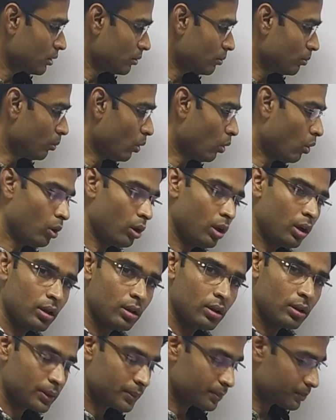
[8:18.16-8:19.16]

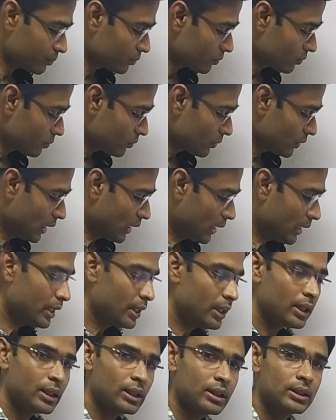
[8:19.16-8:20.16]
mole,
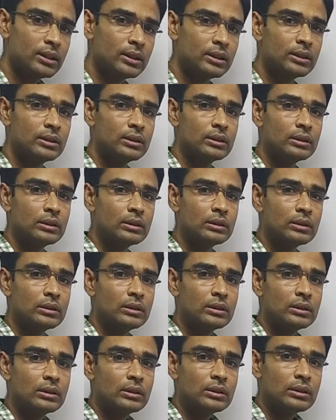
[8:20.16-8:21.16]
and
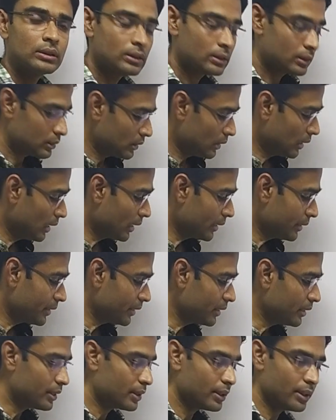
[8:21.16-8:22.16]

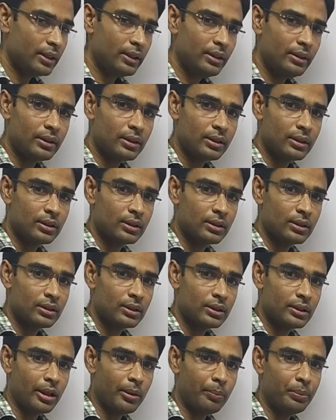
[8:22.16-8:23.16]
electric current
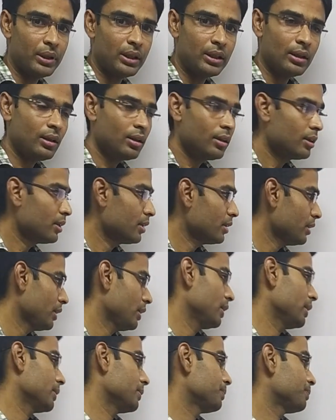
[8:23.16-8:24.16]
capital
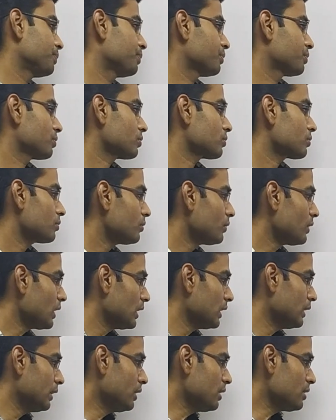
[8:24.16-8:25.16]
A.
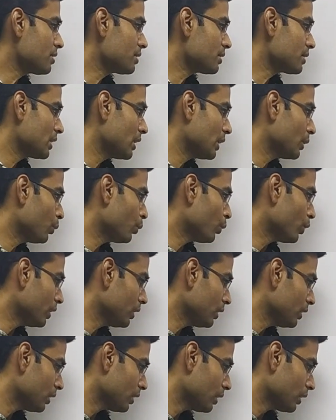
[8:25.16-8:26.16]
These 7
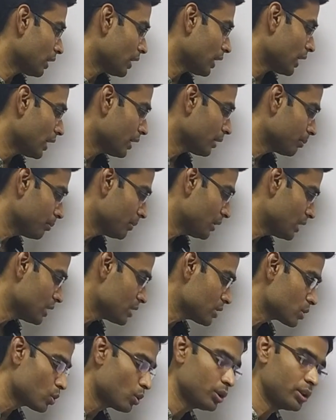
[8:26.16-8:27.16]
are
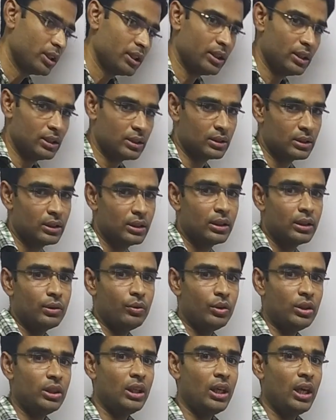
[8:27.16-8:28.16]
base quantities.
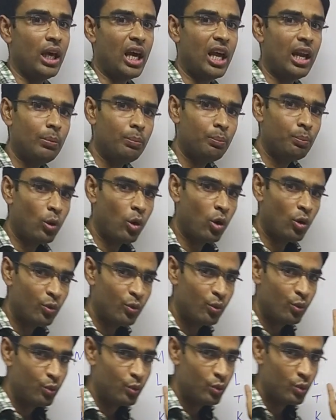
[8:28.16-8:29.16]
With the help of
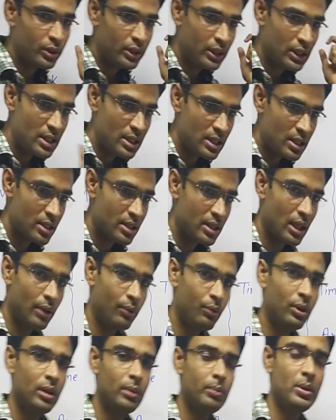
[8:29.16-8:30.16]
these
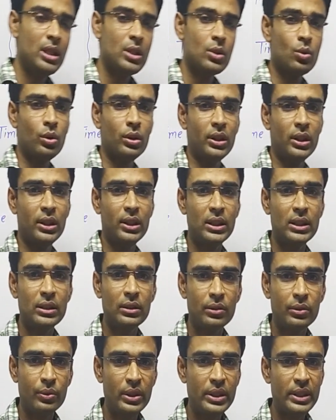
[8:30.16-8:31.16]
7 base
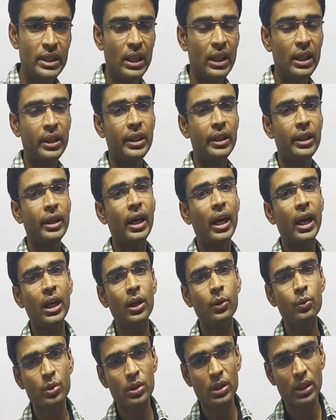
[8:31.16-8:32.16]
quantities, we shall
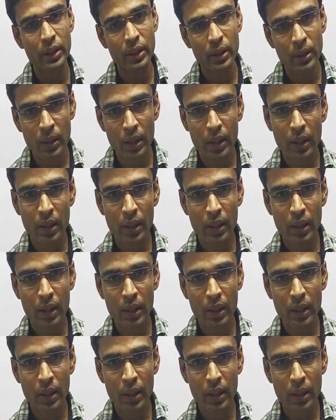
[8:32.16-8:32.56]
derive the